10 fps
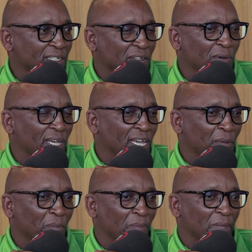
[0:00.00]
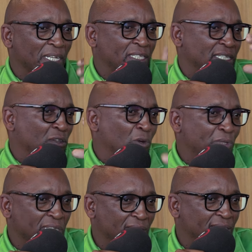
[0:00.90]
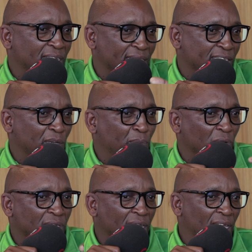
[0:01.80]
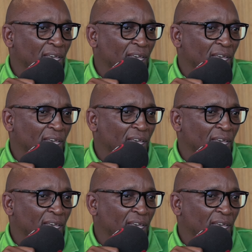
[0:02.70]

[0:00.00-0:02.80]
You know, um, that's an option that they can tap on,